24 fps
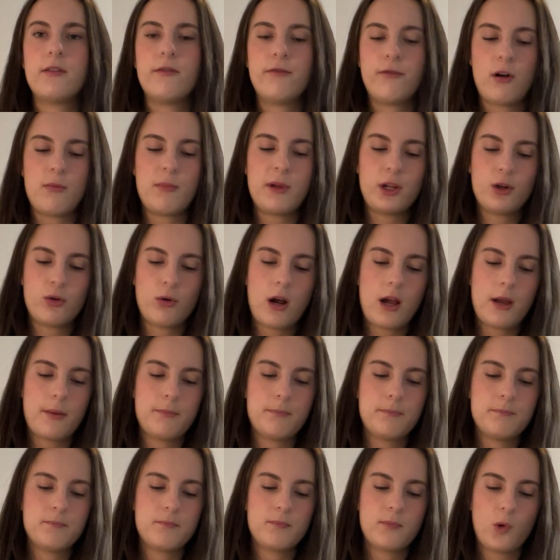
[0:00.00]
from a
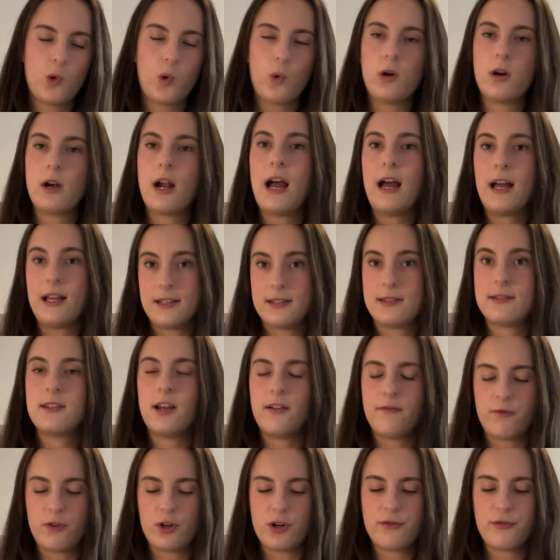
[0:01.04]
crime or has
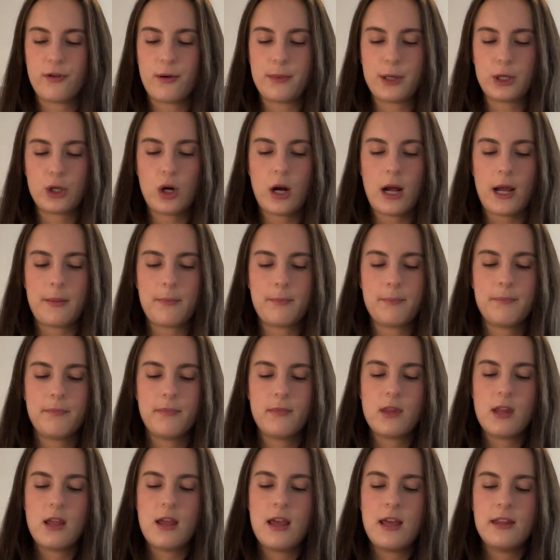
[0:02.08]
suffered from a crime.
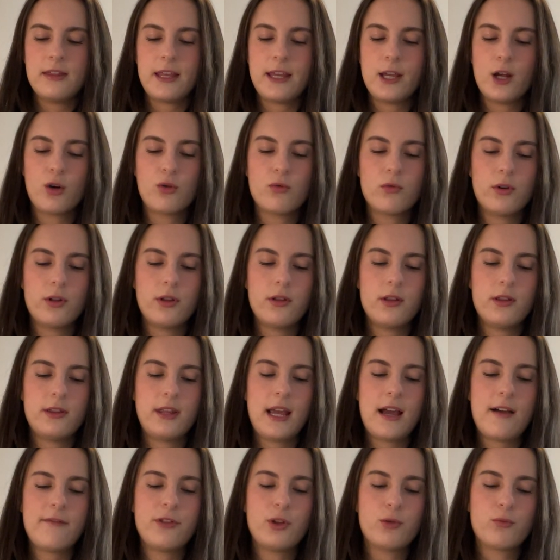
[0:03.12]
They
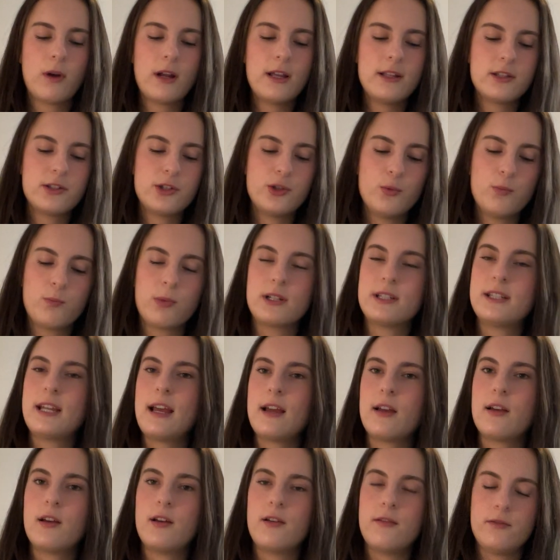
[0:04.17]
have the right to
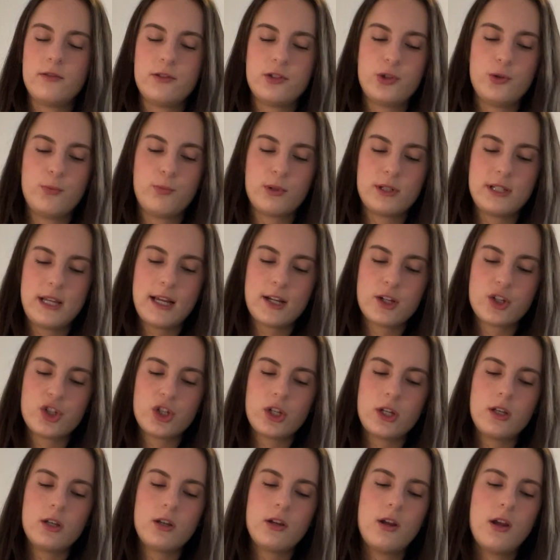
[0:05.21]

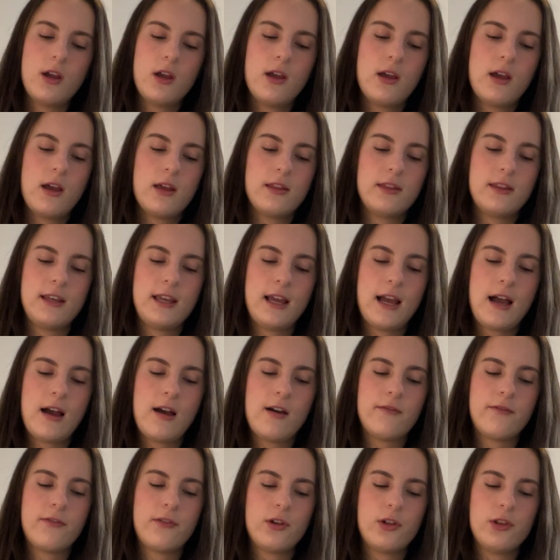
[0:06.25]
protection, they
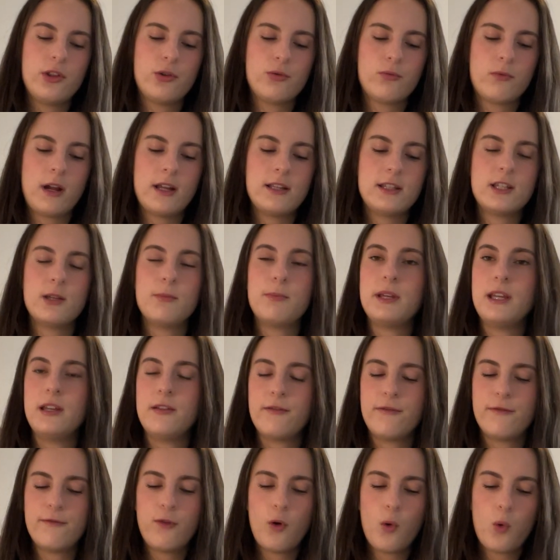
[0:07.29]
have the right to be
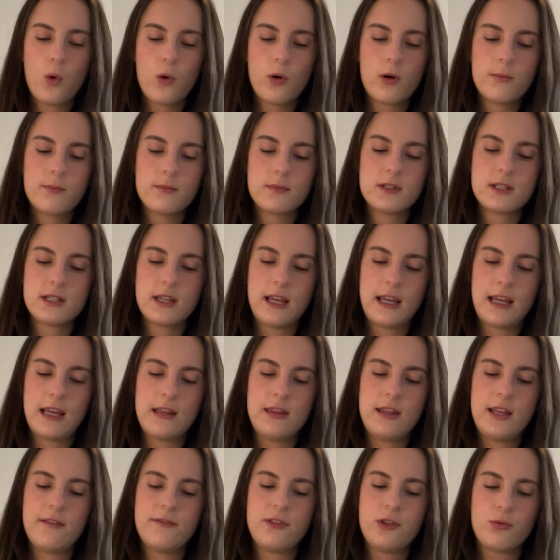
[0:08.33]
informed, and
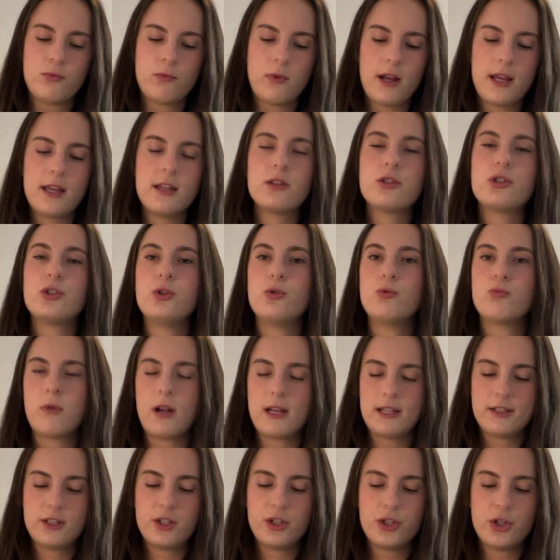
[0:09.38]
they have the right to
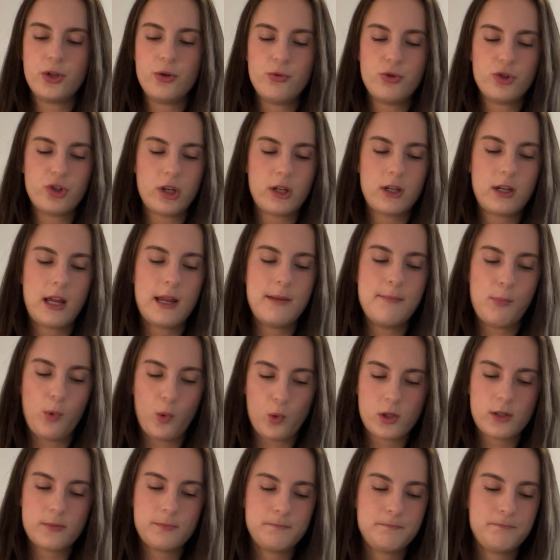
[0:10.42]
restitution and more.